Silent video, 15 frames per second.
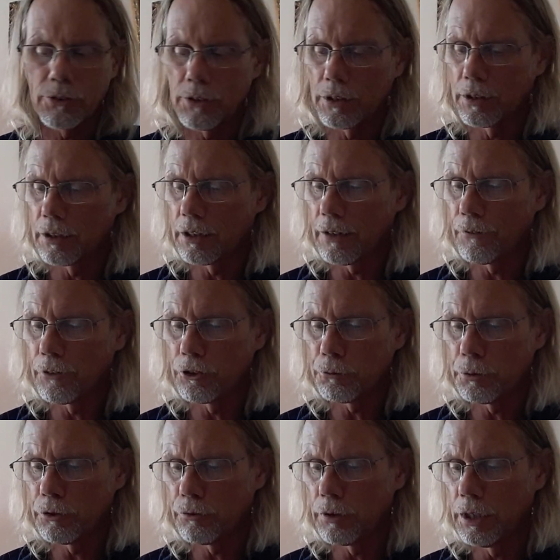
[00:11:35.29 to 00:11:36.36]
and the difference
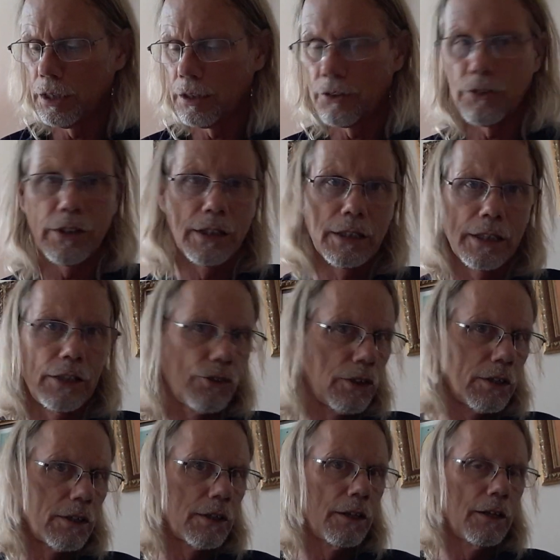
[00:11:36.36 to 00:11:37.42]
between a single
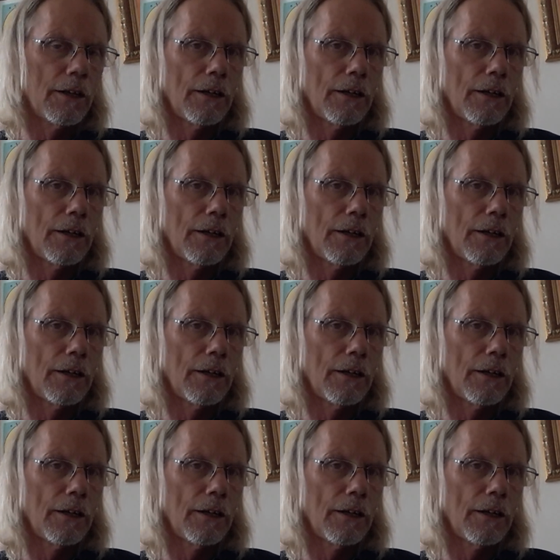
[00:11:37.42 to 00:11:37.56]
engine